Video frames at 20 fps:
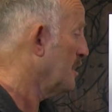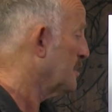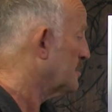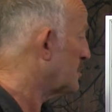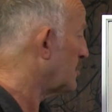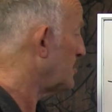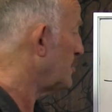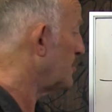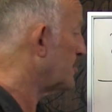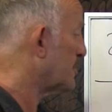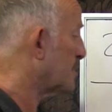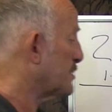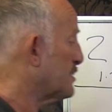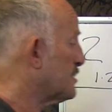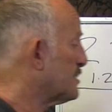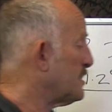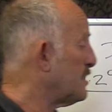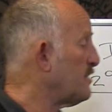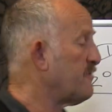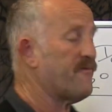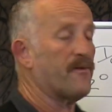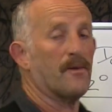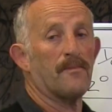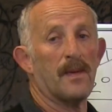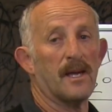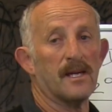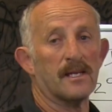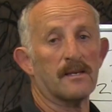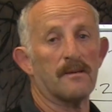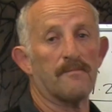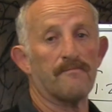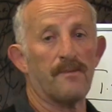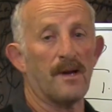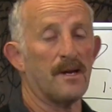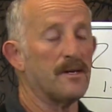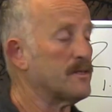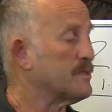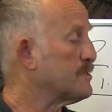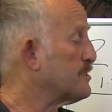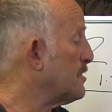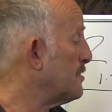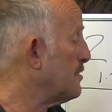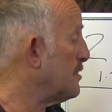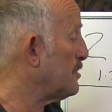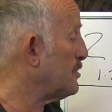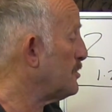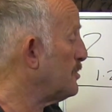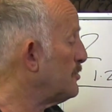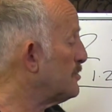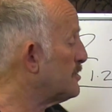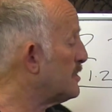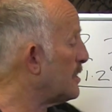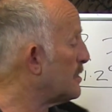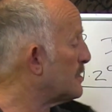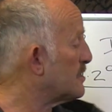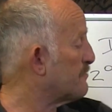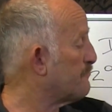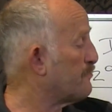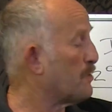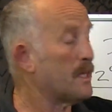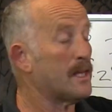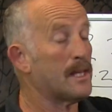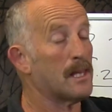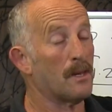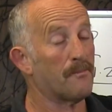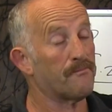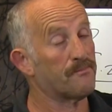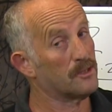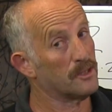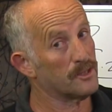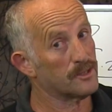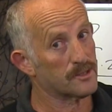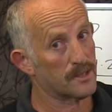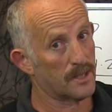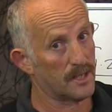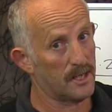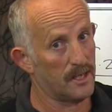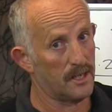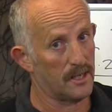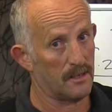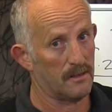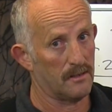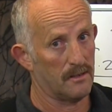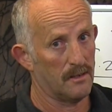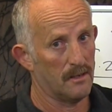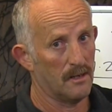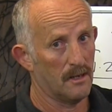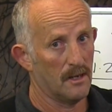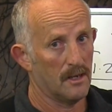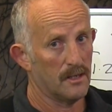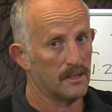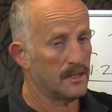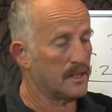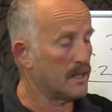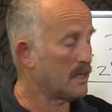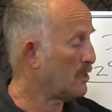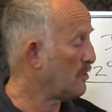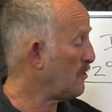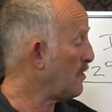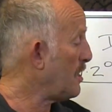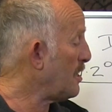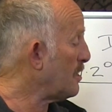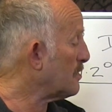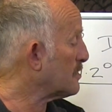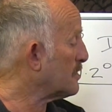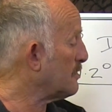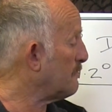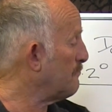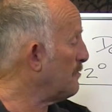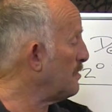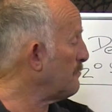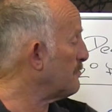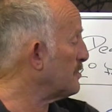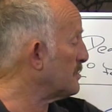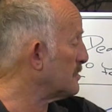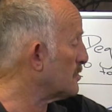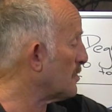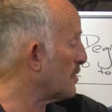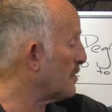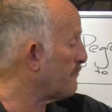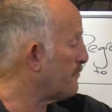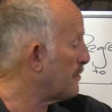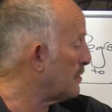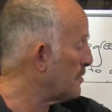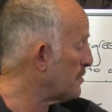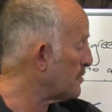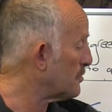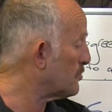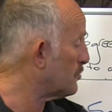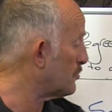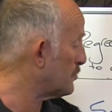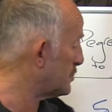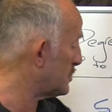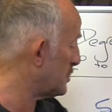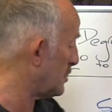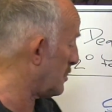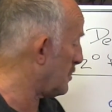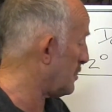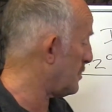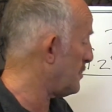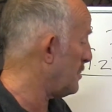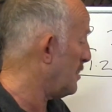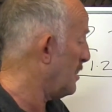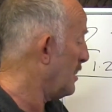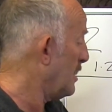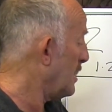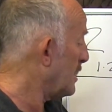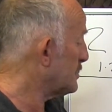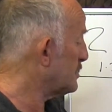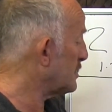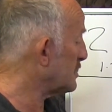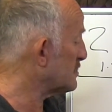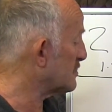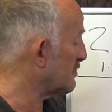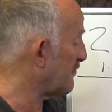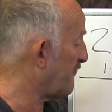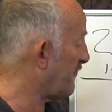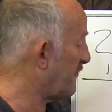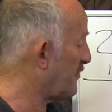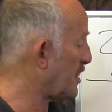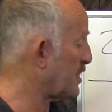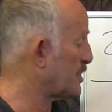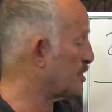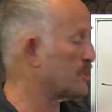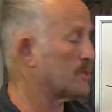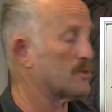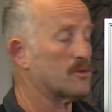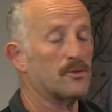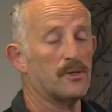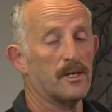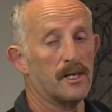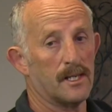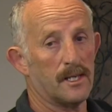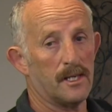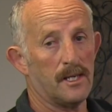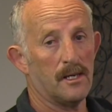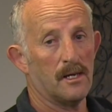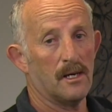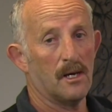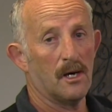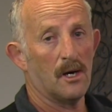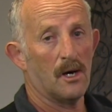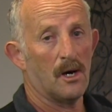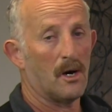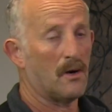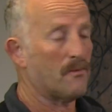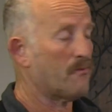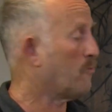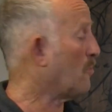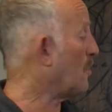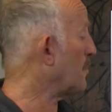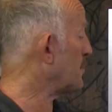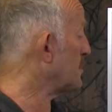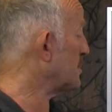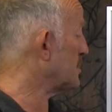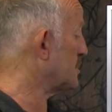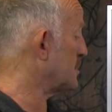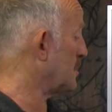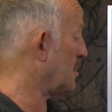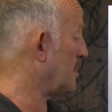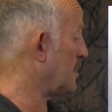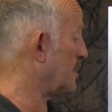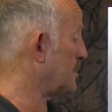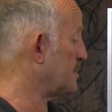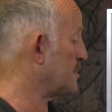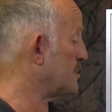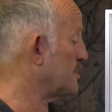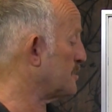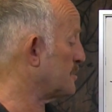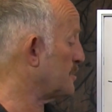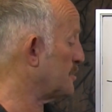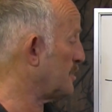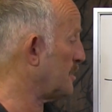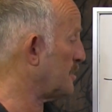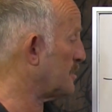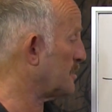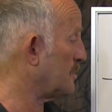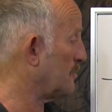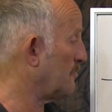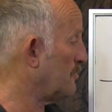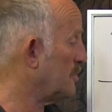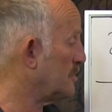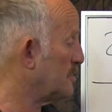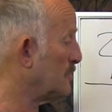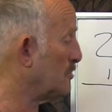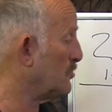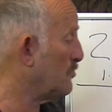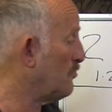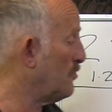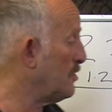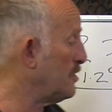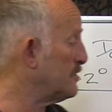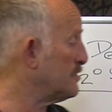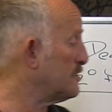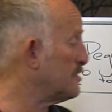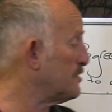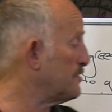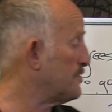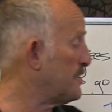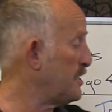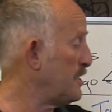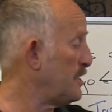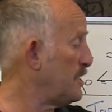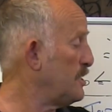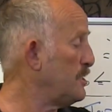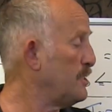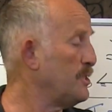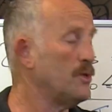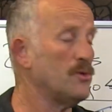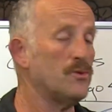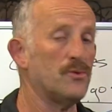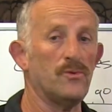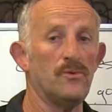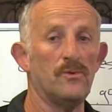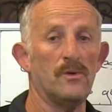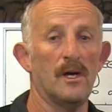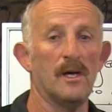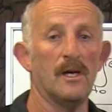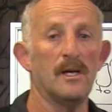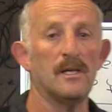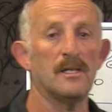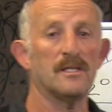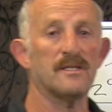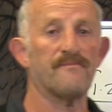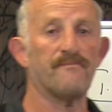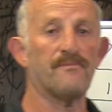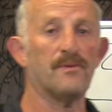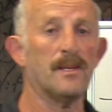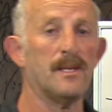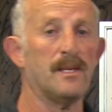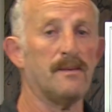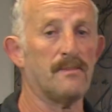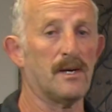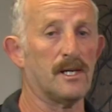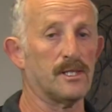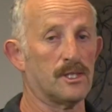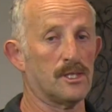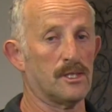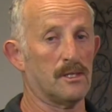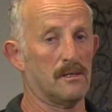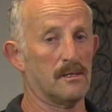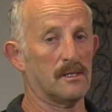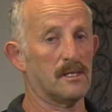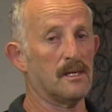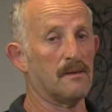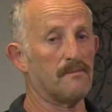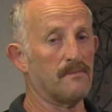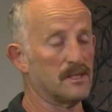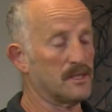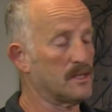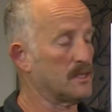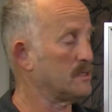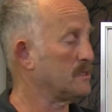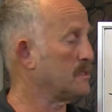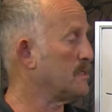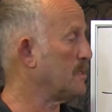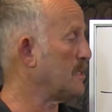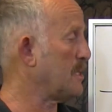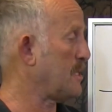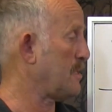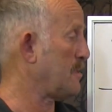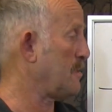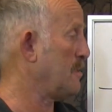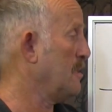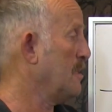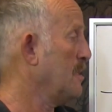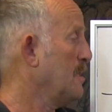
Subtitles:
So you can see from that comparison that New Zealand's pretty limp-wristed here. Our commitments on the political side are just a fraction really of what the science is suggesting we do, whereas the EU is pretty much committing to that.